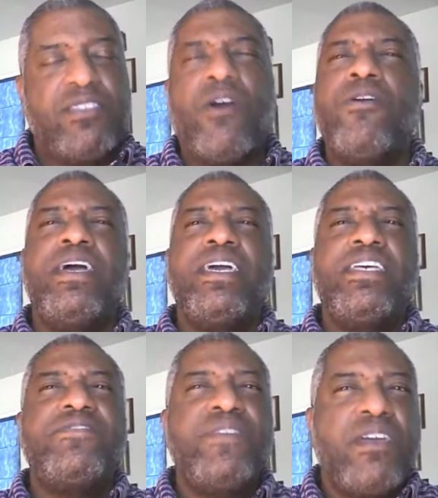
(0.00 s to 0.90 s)
So
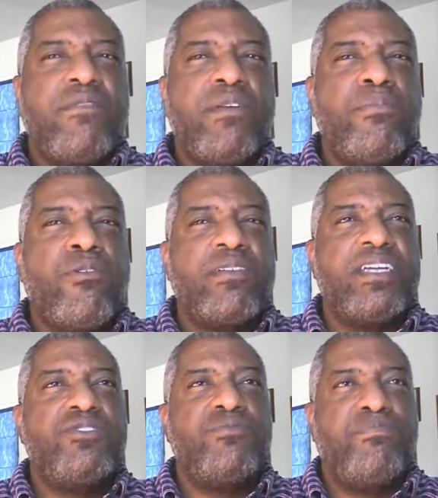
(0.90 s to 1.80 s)
it's very, very
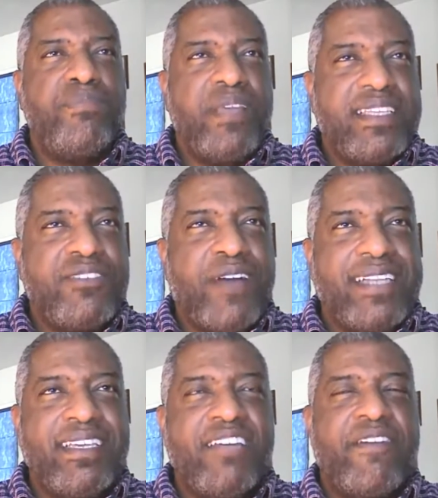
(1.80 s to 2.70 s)
important that you
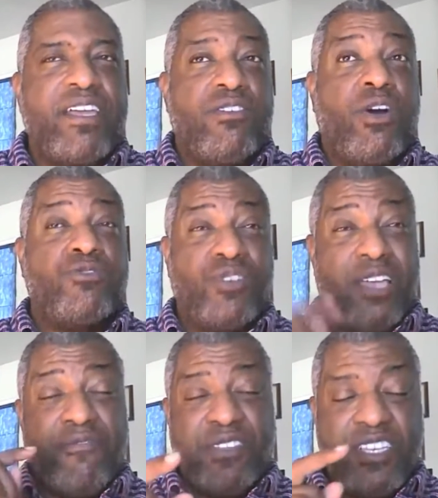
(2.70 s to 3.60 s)
identify your culture.
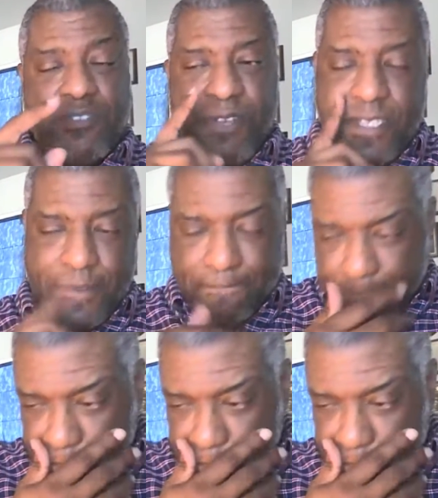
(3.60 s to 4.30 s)
And for this reason,